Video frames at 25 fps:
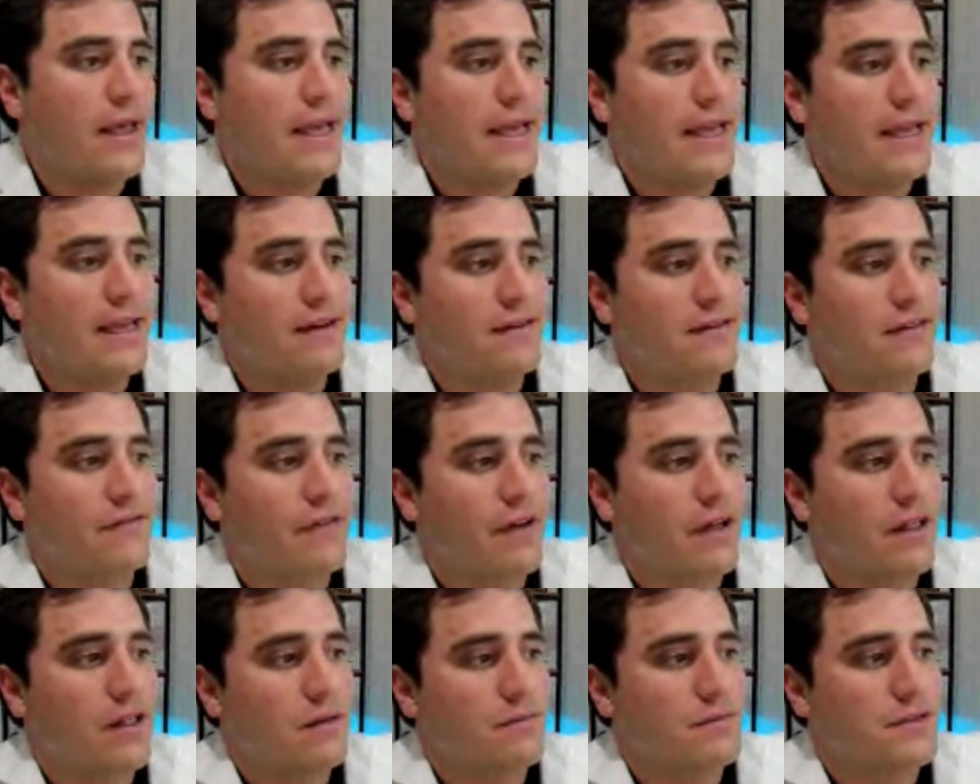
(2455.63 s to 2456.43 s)
He had
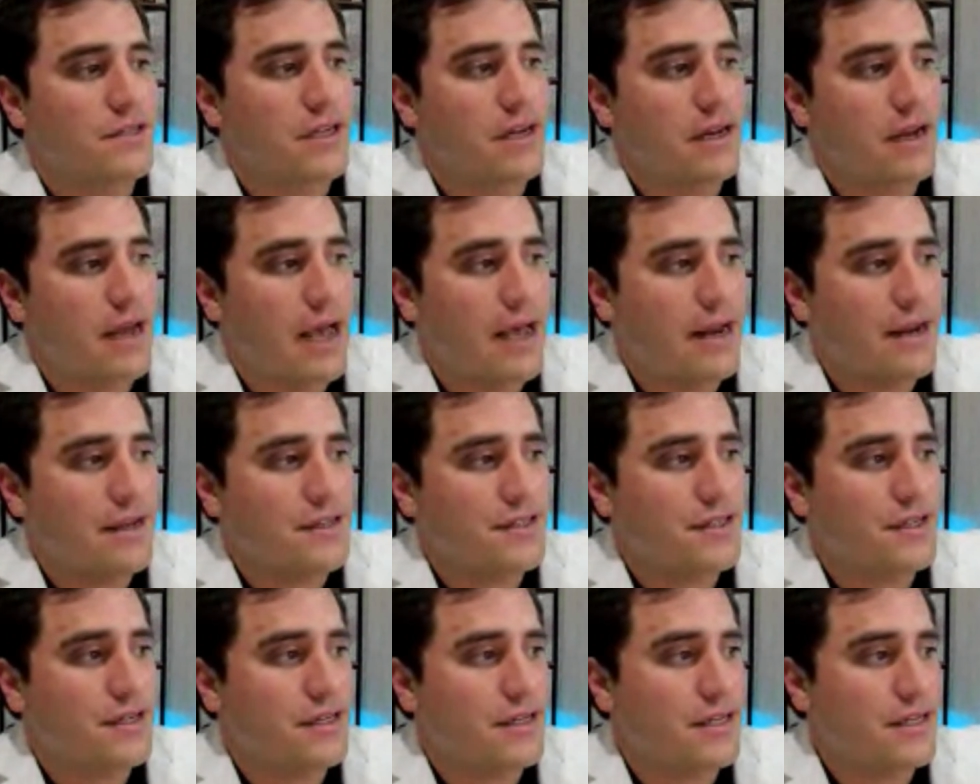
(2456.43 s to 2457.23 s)
developed
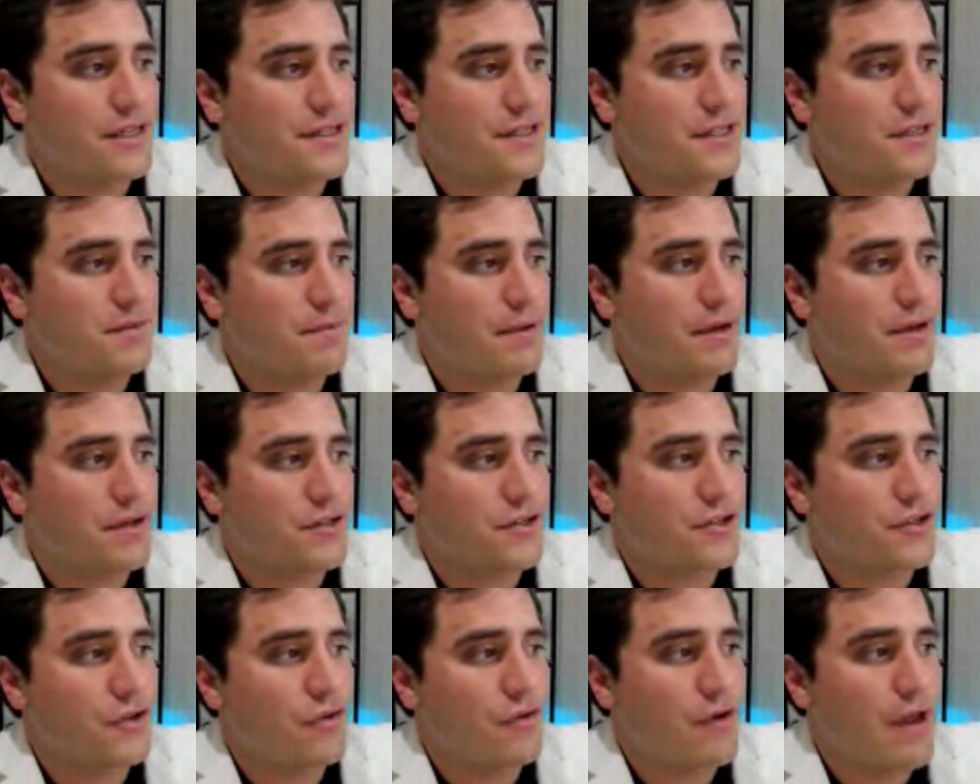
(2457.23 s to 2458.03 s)
tinnitus and dizzy
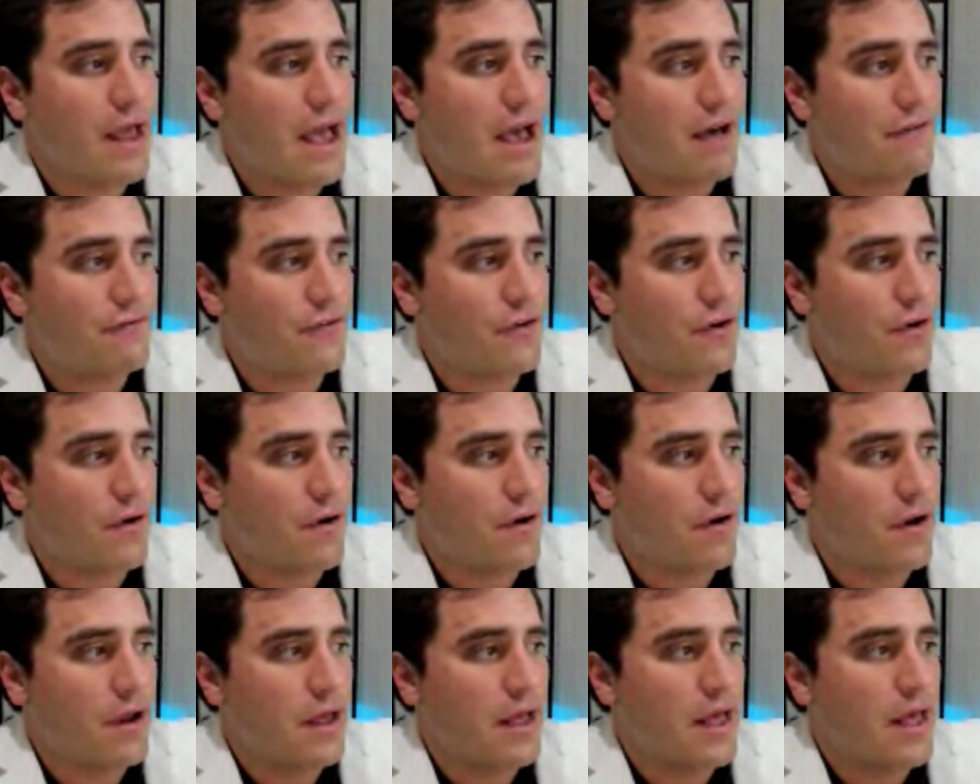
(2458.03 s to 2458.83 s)
spells soon
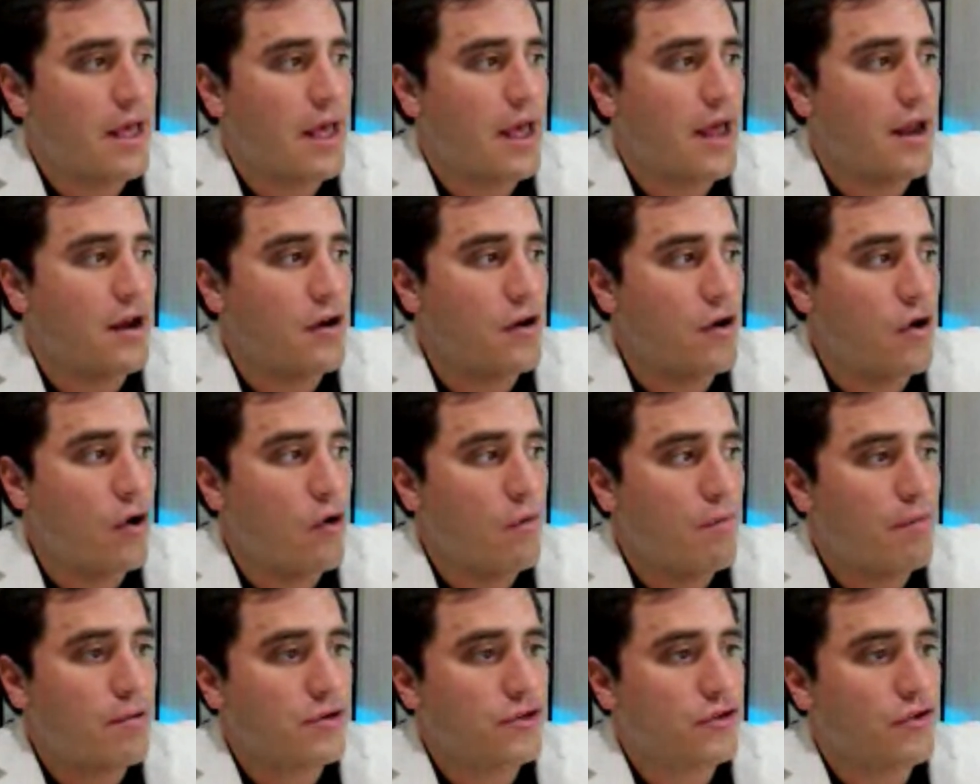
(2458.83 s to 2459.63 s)
after, and
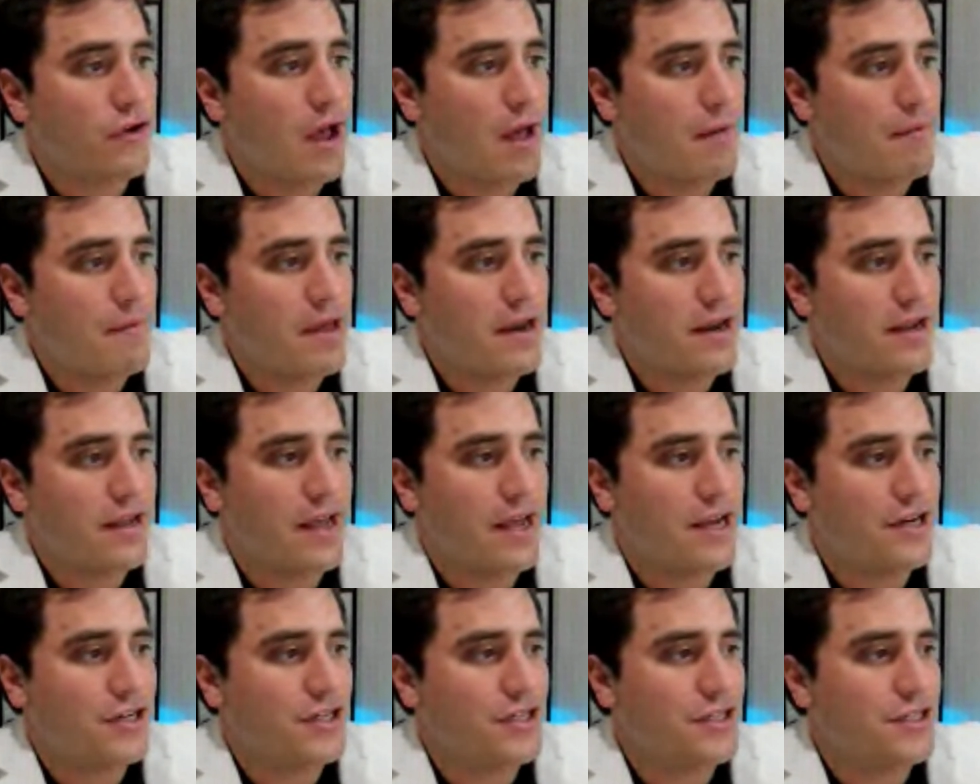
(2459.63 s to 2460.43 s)
no prescribed
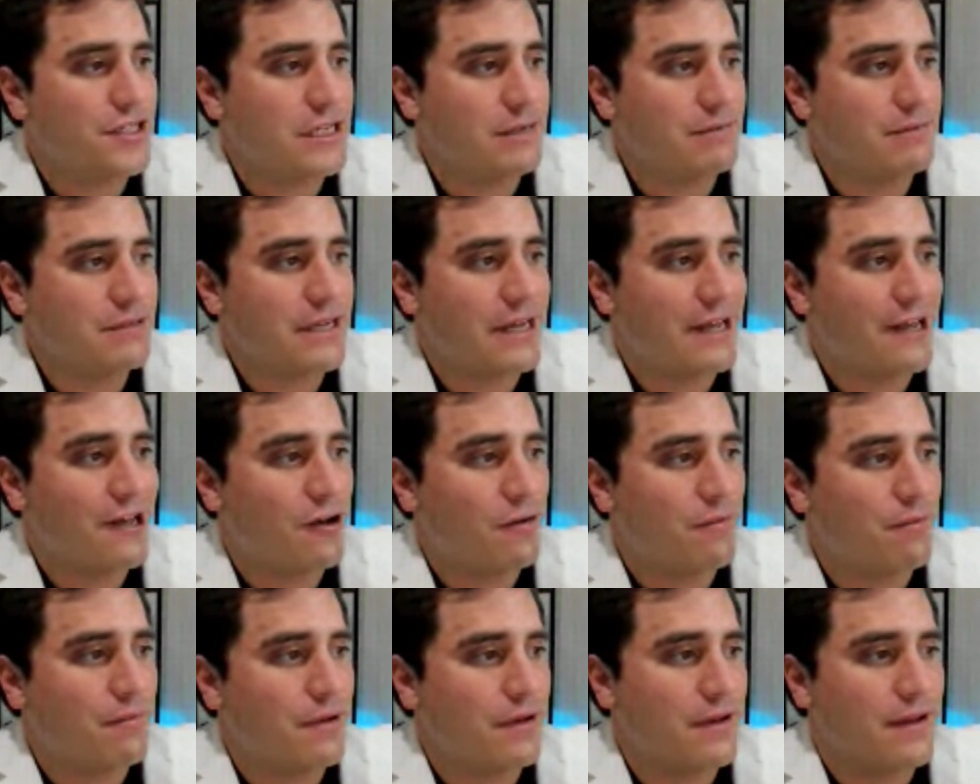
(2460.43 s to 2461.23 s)
medication seemed to
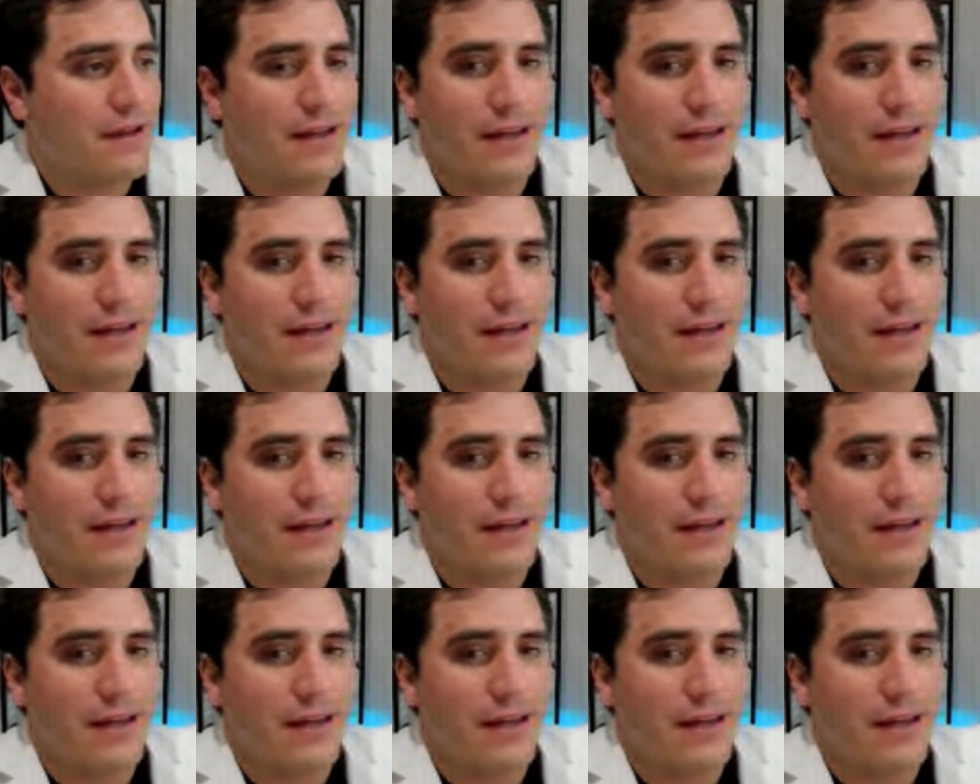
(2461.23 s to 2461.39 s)
help.